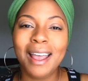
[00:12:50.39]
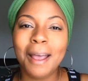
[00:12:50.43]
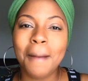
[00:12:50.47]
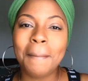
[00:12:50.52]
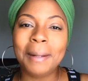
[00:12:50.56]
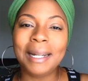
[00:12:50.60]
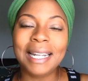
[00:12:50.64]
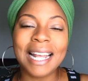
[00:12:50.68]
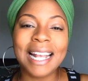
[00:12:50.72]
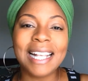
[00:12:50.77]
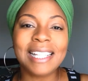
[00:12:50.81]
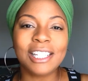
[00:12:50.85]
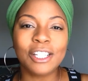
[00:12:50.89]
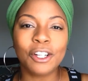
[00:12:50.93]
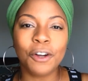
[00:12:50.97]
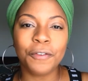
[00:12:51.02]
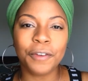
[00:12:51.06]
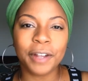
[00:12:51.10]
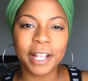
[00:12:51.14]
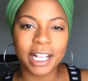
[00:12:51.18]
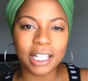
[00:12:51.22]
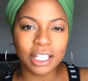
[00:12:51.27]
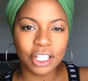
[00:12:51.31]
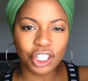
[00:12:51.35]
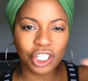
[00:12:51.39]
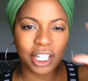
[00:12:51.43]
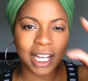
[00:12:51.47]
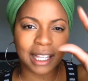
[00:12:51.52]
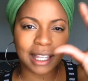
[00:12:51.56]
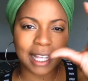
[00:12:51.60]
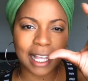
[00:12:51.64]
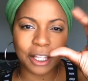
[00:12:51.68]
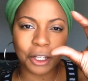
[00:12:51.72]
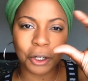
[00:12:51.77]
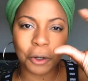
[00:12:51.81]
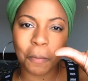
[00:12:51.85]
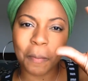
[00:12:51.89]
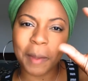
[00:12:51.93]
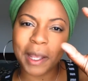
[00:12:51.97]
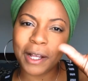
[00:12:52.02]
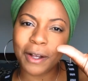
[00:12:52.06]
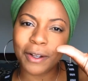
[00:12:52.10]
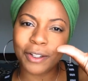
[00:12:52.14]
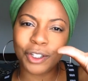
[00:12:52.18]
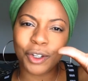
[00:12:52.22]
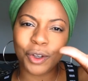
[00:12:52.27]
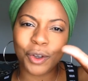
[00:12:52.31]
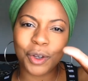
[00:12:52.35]
Please, and don't forget to check that little
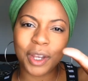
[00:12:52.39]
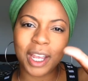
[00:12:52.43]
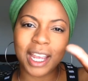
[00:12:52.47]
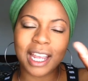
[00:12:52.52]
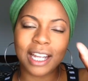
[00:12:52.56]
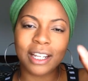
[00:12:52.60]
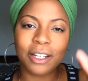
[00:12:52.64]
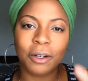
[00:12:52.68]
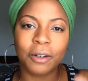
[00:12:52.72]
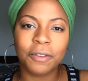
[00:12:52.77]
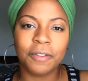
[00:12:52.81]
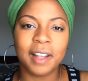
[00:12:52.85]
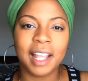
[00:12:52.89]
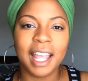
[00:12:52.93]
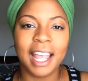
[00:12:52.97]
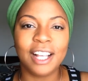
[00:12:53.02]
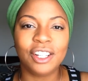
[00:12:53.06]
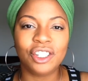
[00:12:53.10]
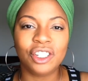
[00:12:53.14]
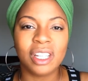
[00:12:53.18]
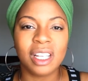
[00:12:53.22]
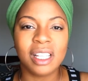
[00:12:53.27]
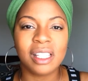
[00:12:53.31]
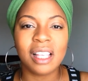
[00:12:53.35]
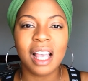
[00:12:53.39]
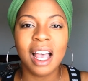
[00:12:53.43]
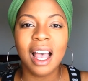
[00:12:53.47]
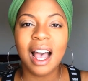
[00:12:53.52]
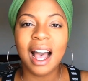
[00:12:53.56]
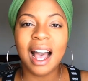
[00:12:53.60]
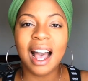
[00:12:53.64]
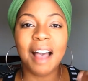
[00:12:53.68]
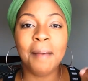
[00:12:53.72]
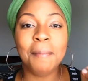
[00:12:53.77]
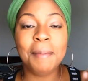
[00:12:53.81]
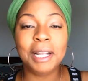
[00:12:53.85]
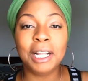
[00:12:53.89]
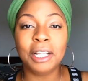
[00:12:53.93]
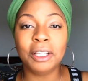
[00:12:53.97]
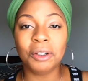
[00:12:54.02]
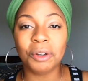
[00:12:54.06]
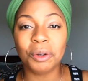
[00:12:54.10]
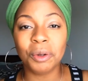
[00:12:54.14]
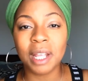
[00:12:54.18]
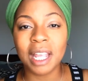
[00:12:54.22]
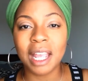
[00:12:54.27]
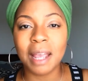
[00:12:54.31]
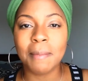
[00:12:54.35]
bell so you can get notifications. I've been a
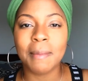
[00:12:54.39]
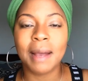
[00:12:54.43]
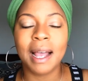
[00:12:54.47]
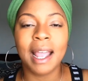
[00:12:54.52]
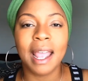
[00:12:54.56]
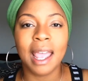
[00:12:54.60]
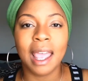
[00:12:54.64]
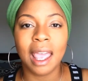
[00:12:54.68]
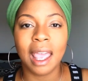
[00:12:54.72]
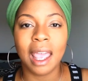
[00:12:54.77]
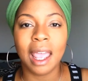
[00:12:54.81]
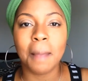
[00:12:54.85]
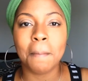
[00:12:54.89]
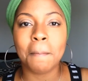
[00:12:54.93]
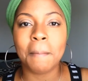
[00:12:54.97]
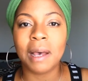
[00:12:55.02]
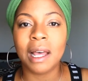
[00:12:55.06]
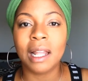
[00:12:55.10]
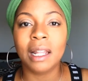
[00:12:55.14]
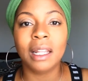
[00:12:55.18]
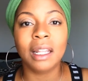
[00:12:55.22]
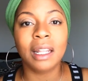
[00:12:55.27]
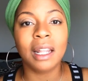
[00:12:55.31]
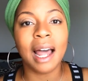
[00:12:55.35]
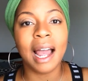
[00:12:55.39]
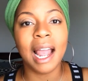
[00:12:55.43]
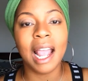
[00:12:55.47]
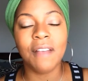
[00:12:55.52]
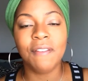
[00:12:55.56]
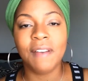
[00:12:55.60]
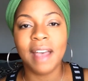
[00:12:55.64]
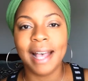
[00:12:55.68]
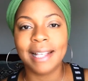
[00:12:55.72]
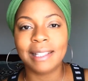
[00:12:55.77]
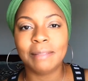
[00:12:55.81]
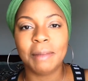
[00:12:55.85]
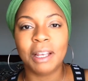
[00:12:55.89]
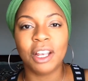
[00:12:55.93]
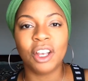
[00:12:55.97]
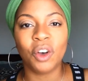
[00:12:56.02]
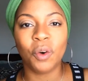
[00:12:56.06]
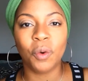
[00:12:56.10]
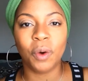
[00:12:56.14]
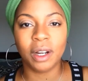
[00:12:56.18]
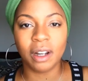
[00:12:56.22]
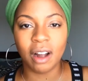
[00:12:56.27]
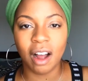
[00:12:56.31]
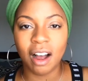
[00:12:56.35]
little MIA, but life has been
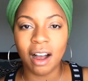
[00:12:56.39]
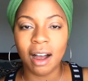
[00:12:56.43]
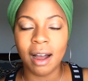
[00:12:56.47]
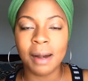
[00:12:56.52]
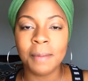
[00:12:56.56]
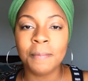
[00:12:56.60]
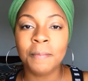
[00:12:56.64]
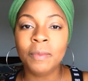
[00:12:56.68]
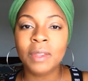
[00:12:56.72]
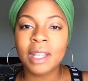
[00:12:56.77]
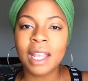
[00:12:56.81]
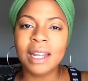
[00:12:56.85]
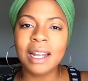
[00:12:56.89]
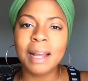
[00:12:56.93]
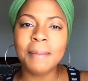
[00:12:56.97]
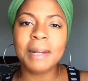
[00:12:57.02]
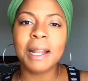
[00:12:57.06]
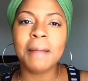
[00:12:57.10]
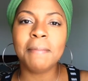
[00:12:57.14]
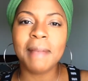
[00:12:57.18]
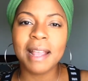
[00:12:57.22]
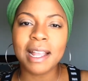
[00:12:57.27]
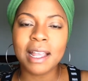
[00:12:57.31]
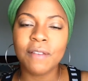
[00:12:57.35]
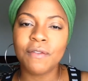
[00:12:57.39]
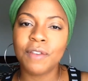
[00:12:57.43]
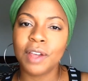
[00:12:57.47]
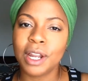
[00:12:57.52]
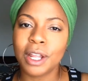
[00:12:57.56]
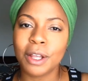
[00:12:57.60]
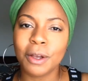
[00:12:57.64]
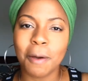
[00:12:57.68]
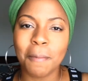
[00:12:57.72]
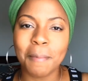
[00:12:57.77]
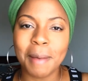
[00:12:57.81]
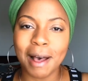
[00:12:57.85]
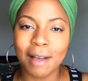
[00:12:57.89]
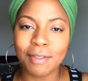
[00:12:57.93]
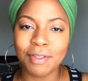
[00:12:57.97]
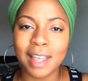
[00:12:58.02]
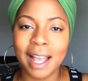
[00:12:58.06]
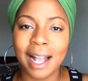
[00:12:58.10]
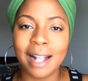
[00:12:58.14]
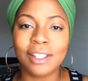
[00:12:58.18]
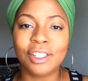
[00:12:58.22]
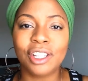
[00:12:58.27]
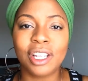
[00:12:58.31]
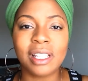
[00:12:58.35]
going on. And I'm going to make a video about
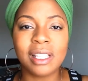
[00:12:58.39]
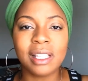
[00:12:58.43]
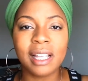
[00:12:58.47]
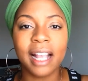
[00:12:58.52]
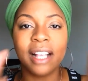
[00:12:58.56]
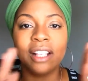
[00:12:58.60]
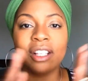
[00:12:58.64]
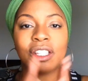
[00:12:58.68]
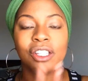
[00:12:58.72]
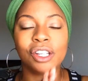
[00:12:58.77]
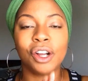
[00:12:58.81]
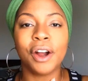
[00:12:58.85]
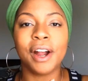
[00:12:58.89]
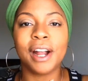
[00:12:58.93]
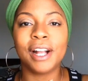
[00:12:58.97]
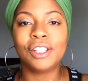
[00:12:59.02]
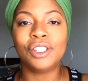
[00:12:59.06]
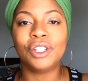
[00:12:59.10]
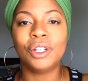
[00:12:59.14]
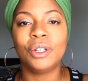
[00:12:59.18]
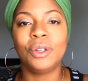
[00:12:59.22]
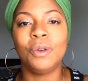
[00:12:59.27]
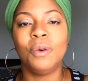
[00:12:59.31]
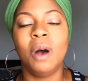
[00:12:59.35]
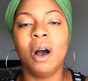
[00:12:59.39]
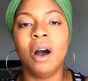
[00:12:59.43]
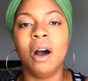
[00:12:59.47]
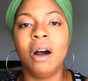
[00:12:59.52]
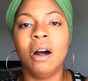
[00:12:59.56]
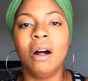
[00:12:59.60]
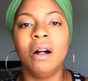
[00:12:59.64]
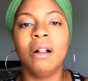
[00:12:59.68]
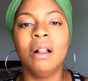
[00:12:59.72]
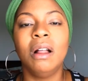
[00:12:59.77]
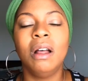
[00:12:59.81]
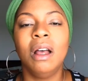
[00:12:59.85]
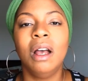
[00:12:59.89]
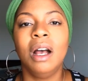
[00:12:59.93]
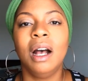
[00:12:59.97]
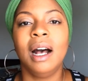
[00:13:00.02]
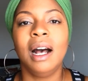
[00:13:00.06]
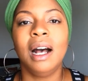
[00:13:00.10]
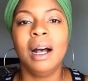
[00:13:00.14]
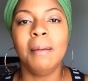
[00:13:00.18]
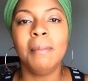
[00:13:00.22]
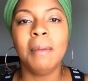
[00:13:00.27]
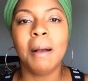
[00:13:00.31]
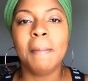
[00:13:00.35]
that, just saying sorry to you all
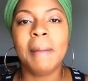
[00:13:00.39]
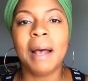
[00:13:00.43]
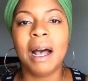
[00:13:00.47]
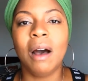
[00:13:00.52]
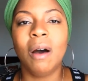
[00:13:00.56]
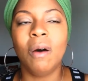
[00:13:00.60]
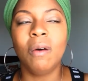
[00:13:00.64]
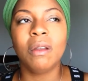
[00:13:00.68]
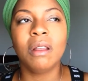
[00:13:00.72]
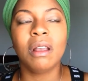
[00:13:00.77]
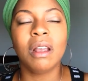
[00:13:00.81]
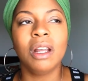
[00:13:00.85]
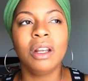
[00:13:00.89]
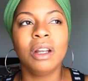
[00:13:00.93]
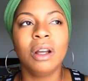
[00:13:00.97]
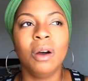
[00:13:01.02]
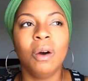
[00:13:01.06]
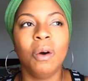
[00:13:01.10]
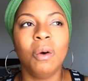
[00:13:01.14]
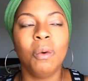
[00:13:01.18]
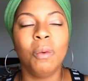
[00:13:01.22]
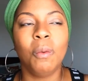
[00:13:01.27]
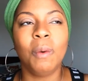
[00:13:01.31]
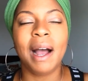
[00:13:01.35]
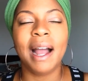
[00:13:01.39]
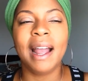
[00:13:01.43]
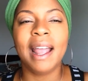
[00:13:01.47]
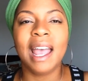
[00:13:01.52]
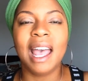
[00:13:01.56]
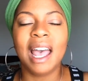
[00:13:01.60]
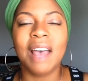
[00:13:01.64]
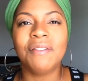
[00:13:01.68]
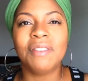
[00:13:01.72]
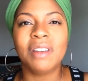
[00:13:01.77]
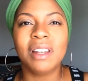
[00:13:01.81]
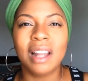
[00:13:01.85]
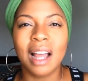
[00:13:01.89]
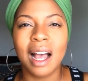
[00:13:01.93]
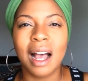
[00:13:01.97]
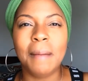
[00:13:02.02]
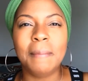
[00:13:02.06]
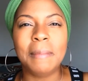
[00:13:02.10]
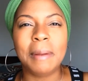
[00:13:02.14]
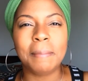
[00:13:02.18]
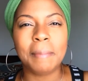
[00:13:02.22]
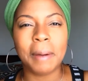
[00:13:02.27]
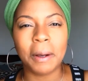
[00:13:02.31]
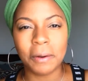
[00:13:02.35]
about, you know, why I have
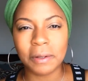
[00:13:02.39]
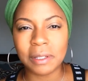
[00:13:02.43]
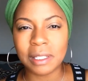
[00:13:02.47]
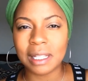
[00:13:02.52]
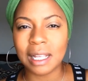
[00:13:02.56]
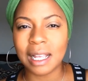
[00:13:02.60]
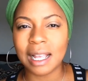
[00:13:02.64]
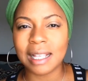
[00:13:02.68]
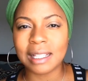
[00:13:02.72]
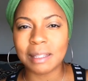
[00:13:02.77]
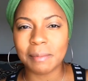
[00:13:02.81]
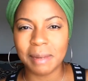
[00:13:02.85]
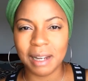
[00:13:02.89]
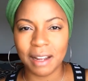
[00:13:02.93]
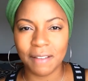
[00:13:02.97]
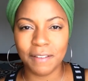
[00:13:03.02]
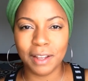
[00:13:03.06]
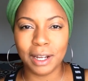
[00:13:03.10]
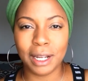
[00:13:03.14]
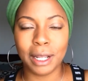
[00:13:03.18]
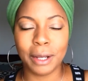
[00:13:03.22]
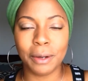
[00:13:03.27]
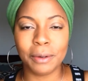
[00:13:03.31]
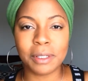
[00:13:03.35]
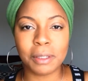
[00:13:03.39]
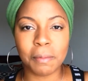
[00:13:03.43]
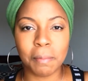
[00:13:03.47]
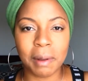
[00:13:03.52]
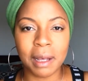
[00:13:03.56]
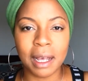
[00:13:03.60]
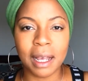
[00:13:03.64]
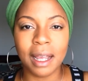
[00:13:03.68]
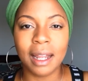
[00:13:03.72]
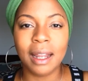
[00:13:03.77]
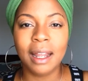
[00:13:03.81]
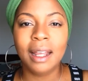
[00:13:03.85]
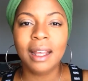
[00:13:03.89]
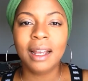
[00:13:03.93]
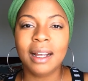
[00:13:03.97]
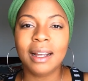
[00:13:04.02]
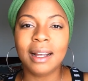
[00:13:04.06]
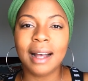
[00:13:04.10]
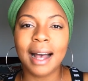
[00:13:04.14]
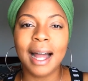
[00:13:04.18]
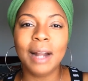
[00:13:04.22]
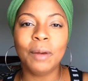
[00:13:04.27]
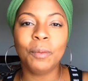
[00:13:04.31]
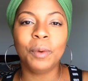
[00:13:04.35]
not been posting as many videos. But
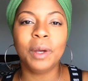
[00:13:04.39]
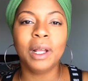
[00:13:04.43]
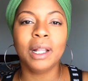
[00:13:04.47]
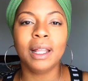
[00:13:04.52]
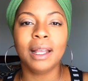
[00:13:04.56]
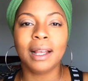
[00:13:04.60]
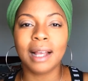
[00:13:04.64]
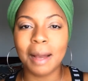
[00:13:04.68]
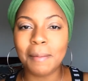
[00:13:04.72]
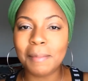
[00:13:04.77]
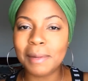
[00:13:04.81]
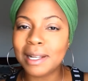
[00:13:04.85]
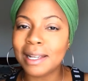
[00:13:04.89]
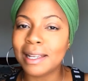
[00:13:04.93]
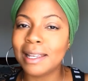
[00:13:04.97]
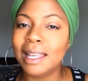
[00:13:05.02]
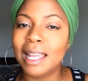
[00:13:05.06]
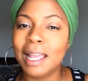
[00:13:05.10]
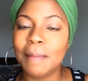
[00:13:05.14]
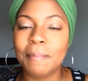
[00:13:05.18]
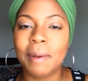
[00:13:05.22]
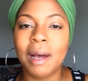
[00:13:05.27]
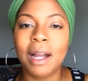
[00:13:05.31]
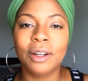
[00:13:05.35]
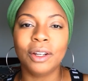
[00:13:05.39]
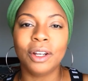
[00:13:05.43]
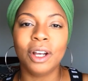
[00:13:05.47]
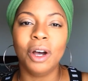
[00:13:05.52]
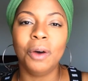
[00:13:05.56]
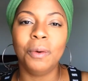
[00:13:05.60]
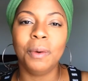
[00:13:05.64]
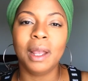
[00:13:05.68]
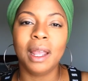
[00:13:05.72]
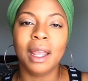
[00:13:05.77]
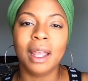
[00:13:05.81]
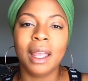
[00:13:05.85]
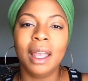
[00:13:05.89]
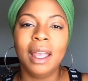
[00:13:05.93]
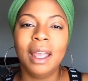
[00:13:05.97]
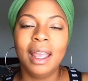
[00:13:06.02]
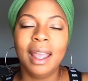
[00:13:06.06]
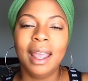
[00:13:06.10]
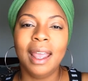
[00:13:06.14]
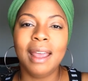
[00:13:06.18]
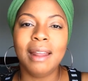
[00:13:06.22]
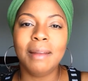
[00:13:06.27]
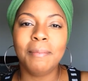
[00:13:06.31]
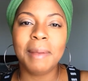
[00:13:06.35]
God willing, I'm going to keep on going
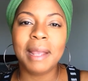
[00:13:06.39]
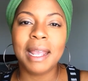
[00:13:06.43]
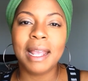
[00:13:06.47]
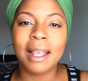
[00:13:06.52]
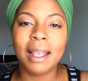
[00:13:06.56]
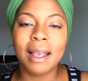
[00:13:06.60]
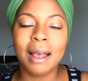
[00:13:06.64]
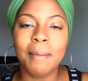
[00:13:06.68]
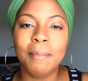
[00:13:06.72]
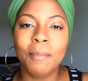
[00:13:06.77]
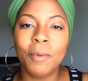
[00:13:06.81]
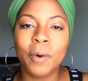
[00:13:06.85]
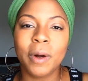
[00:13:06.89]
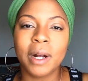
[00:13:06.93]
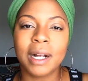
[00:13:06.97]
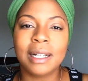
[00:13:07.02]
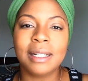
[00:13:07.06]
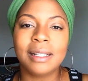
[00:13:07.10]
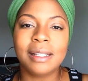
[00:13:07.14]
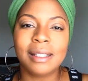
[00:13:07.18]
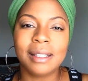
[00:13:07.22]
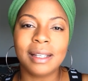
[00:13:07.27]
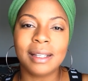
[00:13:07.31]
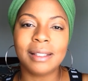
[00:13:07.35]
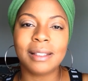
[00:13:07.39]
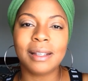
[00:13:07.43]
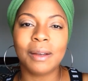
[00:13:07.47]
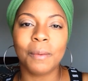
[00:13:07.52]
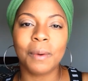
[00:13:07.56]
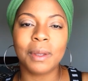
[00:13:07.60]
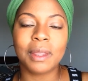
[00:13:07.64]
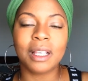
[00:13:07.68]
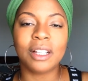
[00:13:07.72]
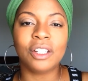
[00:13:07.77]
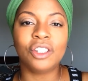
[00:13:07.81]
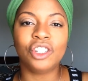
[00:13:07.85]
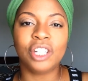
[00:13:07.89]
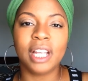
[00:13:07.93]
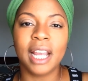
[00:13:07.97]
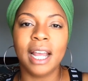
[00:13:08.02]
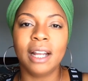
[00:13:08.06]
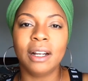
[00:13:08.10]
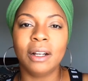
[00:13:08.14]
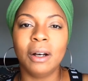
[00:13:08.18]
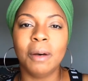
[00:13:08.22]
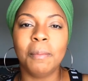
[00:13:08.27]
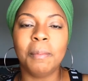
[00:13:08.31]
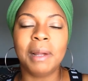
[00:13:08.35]
and be more consistent with this
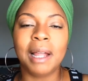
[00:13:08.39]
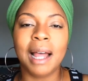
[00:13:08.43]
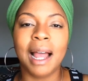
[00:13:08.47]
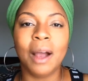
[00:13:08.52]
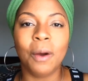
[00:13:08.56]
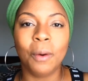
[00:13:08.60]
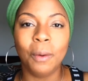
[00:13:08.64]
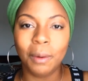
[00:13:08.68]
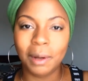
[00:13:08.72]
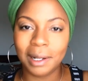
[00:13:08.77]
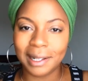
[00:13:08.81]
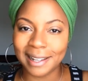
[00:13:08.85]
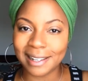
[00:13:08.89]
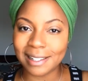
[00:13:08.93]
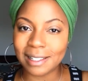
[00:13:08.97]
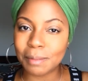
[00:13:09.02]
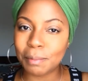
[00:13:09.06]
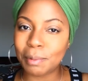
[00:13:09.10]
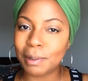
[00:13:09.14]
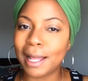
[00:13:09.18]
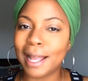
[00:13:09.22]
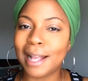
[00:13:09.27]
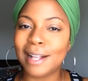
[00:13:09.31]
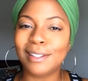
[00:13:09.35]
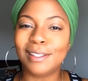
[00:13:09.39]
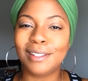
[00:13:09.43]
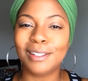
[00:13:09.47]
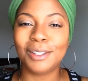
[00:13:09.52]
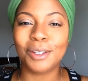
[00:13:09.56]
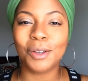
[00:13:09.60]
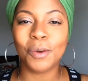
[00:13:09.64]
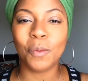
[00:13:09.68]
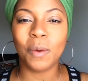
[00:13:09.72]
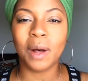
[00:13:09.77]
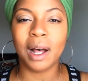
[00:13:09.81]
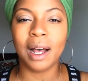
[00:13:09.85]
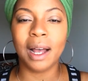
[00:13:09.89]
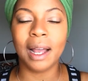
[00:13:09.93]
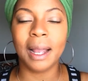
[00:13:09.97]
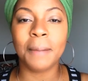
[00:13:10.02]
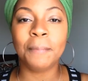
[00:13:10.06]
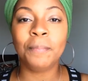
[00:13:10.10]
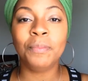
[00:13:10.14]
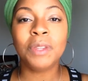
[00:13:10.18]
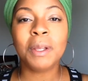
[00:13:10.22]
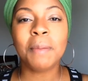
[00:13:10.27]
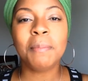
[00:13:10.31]
channel. But I will explain to you why.